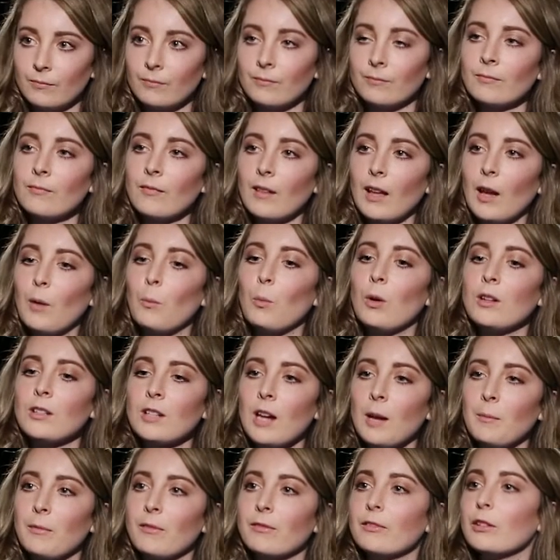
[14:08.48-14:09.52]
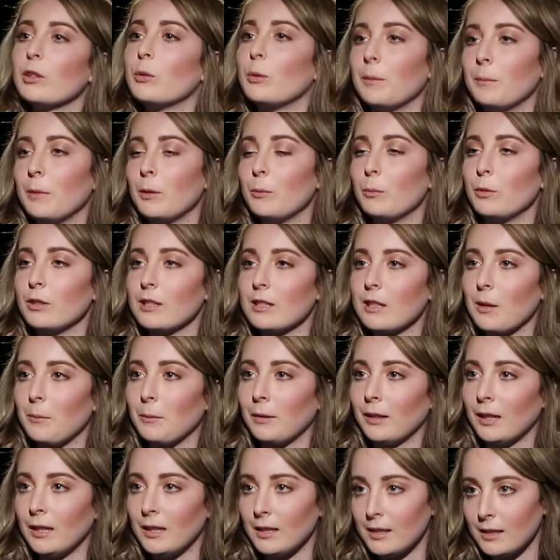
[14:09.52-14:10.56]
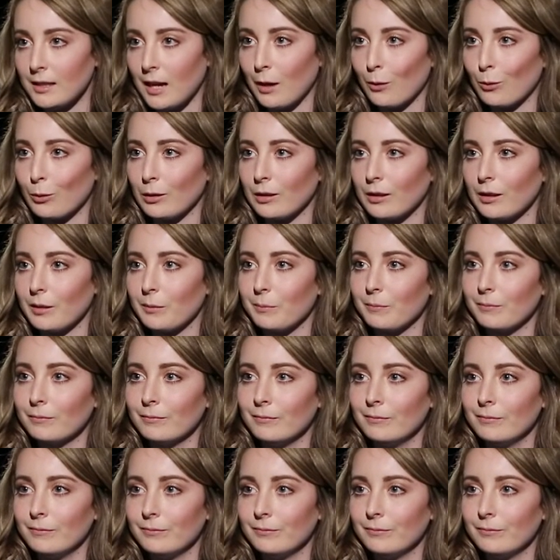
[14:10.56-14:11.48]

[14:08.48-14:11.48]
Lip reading: Mm-hmm. And what type of equipment would someone need to take with them?